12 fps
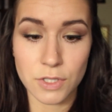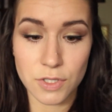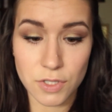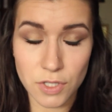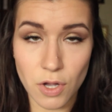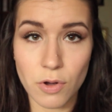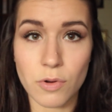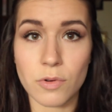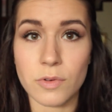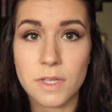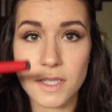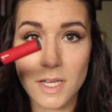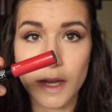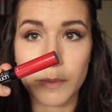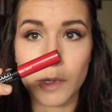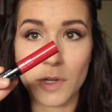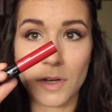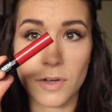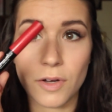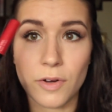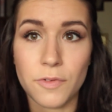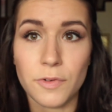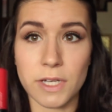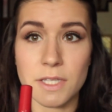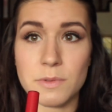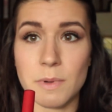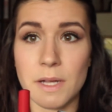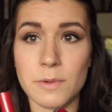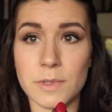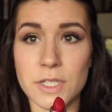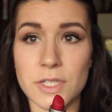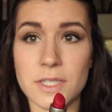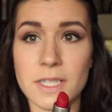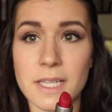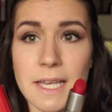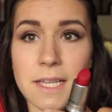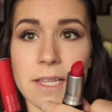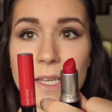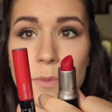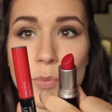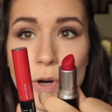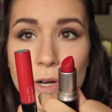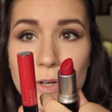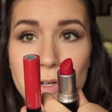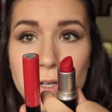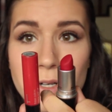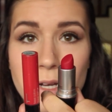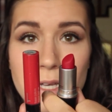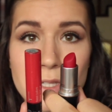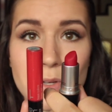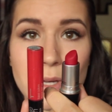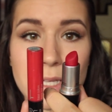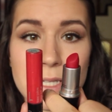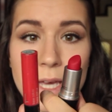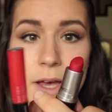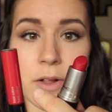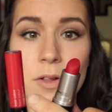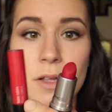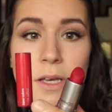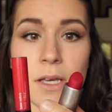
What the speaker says: So this time I'm gonna go for this one, which is slightly brighter, as you can tell.